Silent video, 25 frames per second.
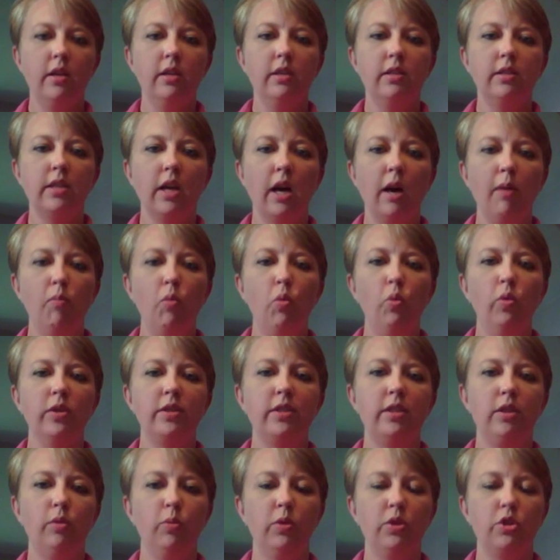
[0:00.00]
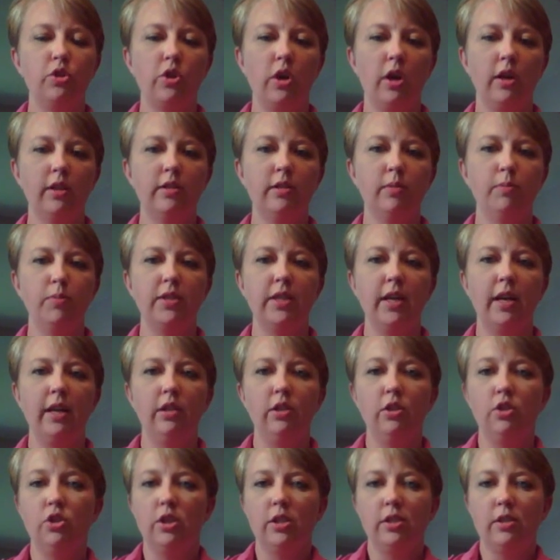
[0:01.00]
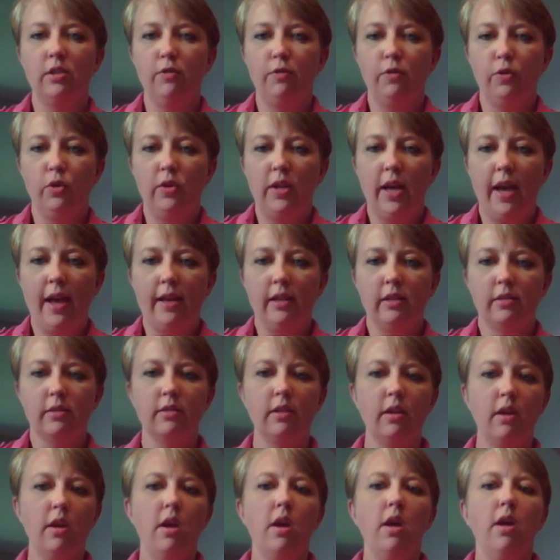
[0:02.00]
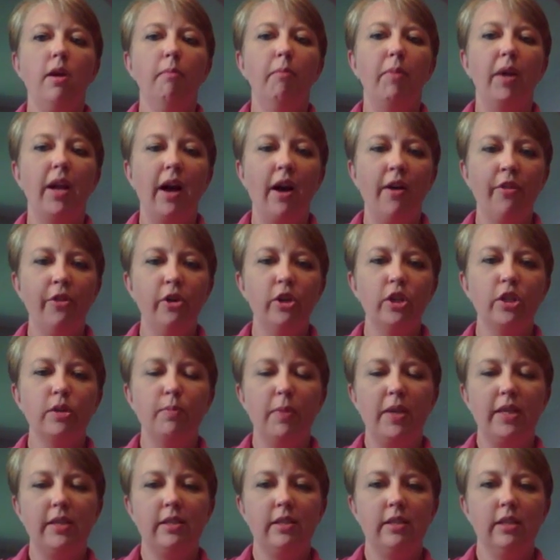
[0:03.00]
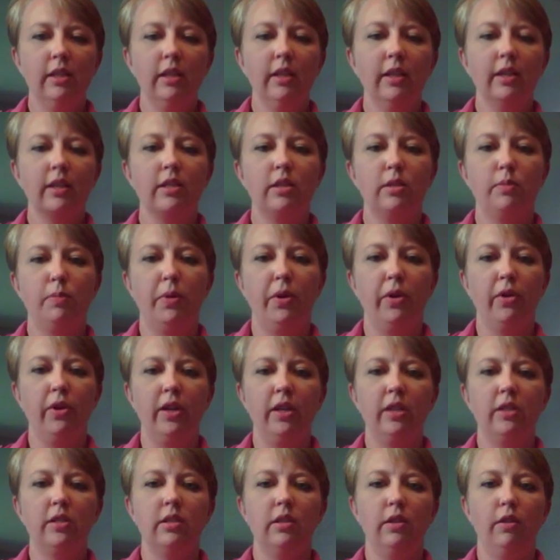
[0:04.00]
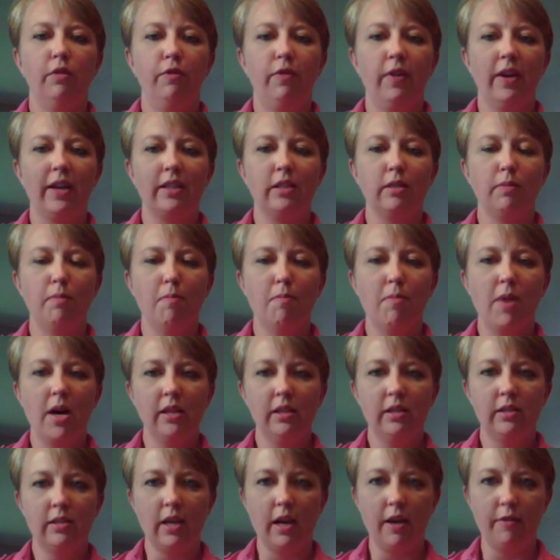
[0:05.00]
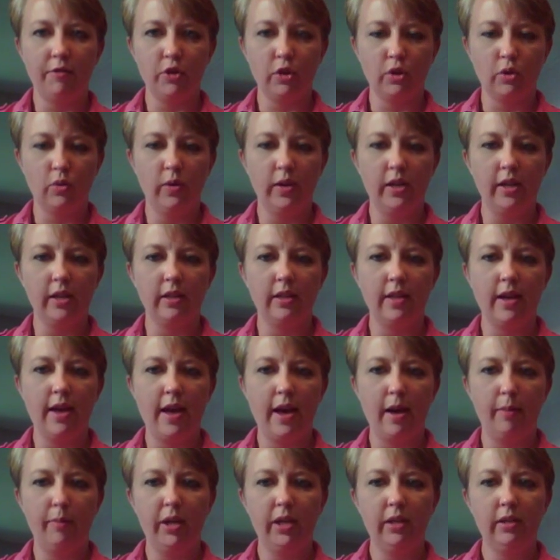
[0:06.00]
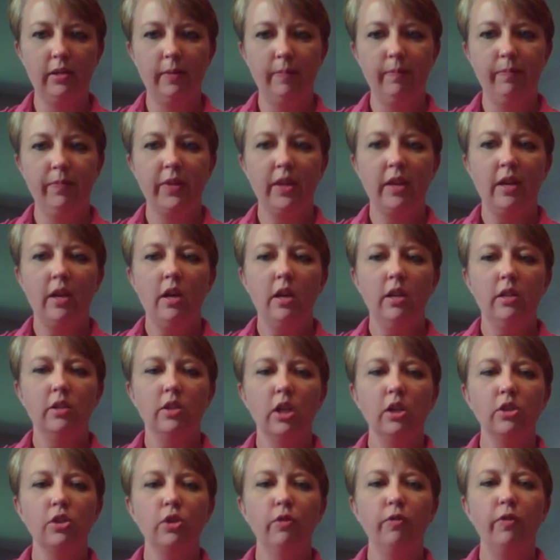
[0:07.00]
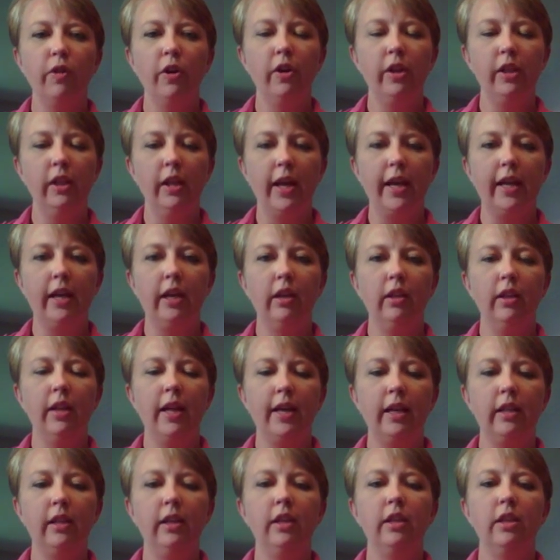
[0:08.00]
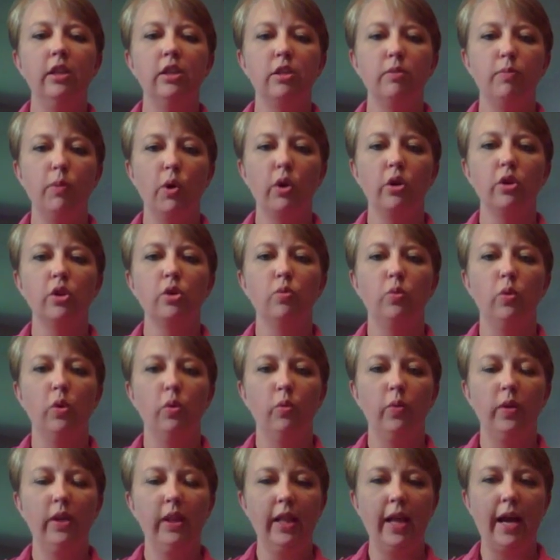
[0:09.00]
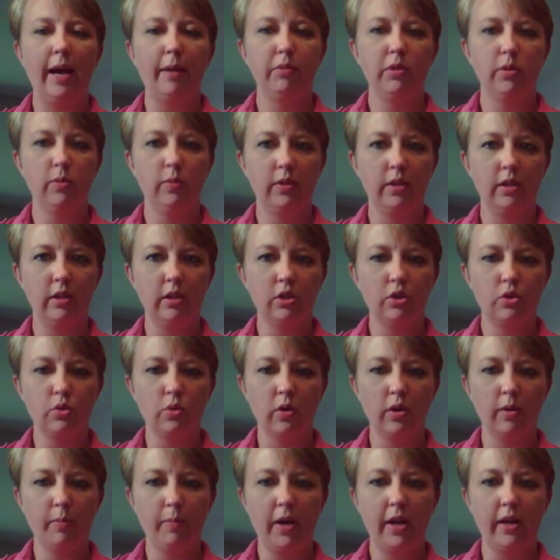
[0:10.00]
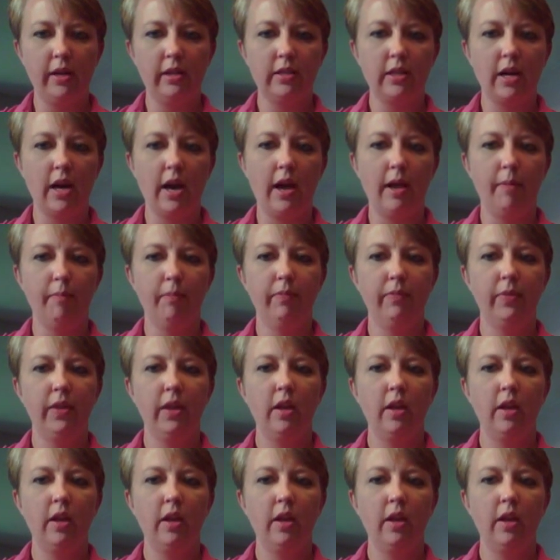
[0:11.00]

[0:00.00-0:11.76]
Some will see withdrawals subside in just a few days, but others may still experience the effects months after quitting the habit. It's also very likely that smokers will relapse within a short amount of time.